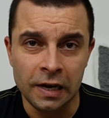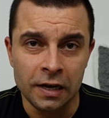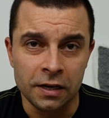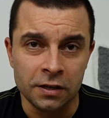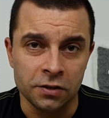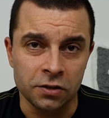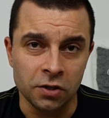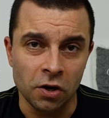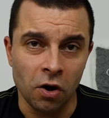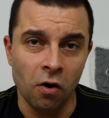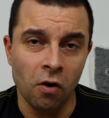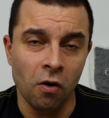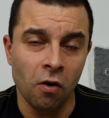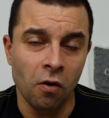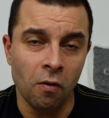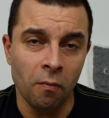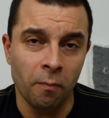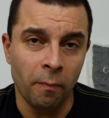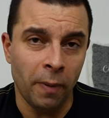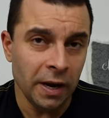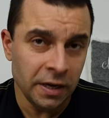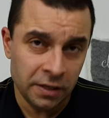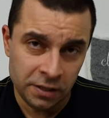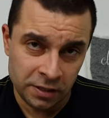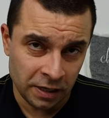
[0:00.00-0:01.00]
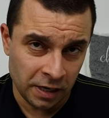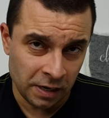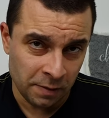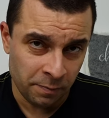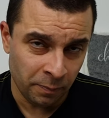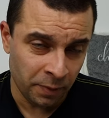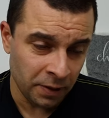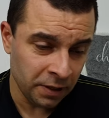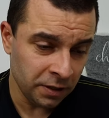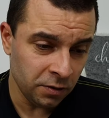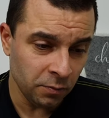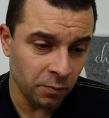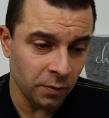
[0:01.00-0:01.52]
So basically
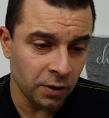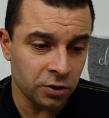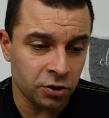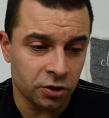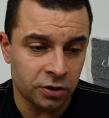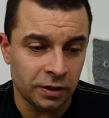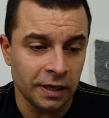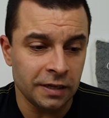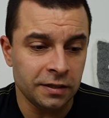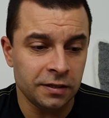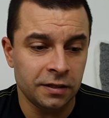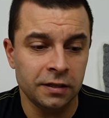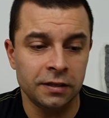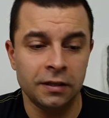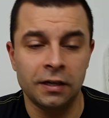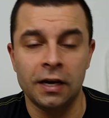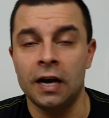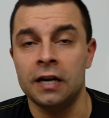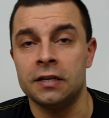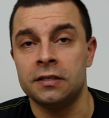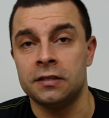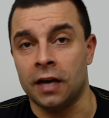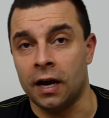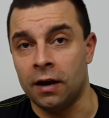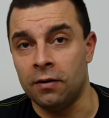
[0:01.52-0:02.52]
pretty much that's it, guys.